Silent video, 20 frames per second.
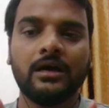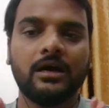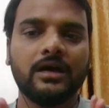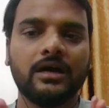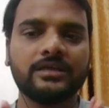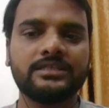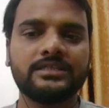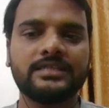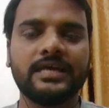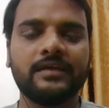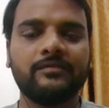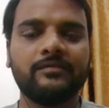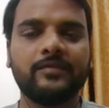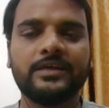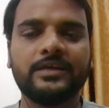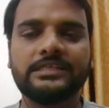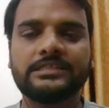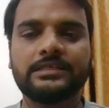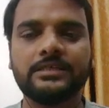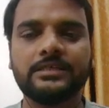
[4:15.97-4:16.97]
A
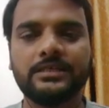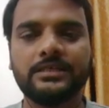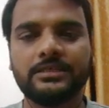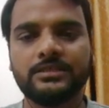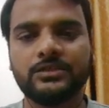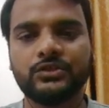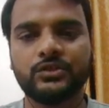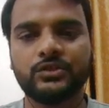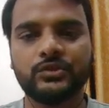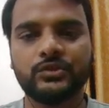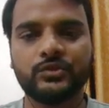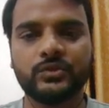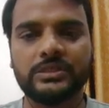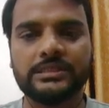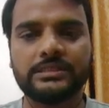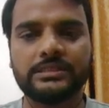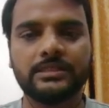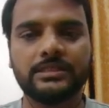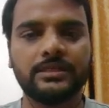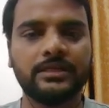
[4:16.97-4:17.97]
stagflation is a
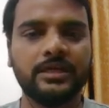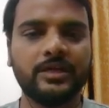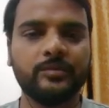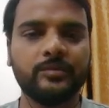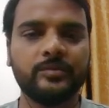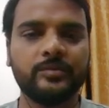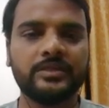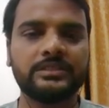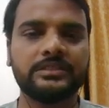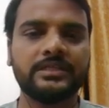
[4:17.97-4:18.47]
situation in which